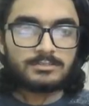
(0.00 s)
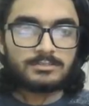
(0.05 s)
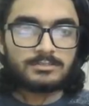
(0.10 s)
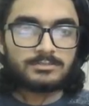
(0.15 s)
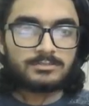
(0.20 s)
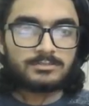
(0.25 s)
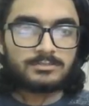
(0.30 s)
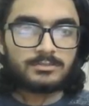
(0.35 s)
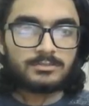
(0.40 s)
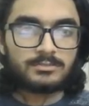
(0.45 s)

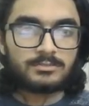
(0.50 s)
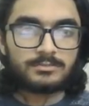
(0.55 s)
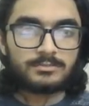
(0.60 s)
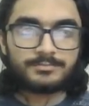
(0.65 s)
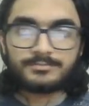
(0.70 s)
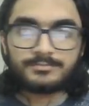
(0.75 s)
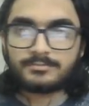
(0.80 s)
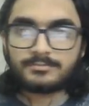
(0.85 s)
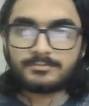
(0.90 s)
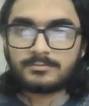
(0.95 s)
So
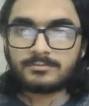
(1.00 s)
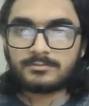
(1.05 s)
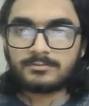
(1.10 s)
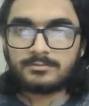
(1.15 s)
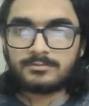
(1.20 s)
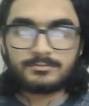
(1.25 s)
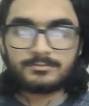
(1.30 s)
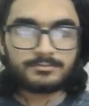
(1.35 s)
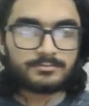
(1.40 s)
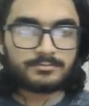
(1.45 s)

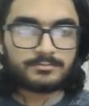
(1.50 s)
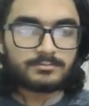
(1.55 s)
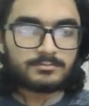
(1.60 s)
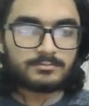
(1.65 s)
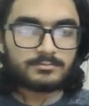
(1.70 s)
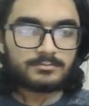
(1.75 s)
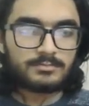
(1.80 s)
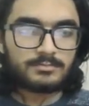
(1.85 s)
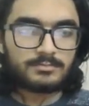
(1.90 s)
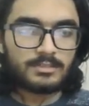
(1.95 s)

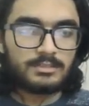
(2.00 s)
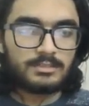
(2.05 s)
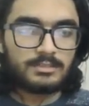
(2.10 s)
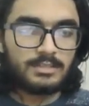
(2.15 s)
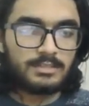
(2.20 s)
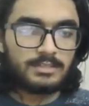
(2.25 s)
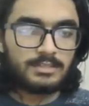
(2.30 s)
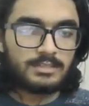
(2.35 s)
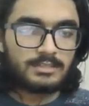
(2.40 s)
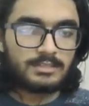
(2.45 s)

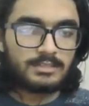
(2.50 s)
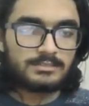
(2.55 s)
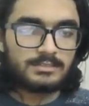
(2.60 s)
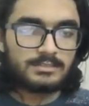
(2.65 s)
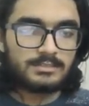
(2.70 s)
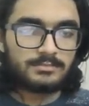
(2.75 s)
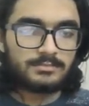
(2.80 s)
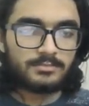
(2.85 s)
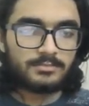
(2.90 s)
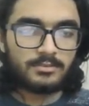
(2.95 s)
yeah, that's
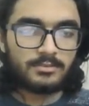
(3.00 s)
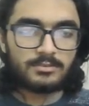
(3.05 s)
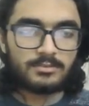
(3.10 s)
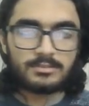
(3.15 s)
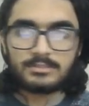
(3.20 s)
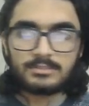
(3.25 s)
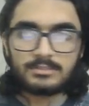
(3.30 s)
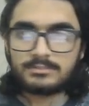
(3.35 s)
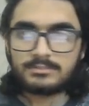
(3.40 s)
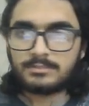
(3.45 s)
it for
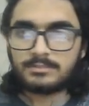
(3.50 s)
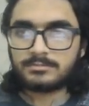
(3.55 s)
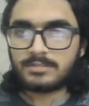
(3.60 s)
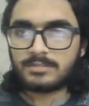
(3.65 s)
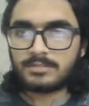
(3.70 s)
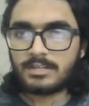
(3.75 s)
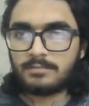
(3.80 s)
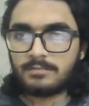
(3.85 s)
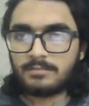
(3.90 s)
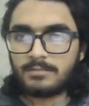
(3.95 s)
the
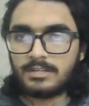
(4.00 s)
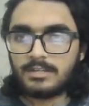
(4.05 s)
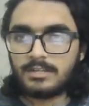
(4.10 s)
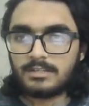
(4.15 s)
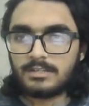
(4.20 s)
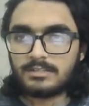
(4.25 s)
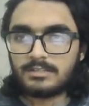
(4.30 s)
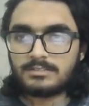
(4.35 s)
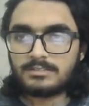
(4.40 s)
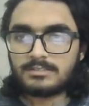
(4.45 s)
subscribe
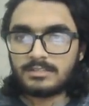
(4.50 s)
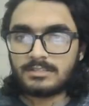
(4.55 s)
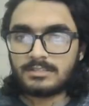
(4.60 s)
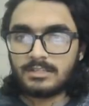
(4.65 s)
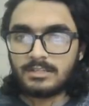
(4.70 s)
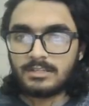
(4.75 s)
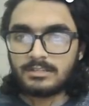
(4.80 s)
mailing list.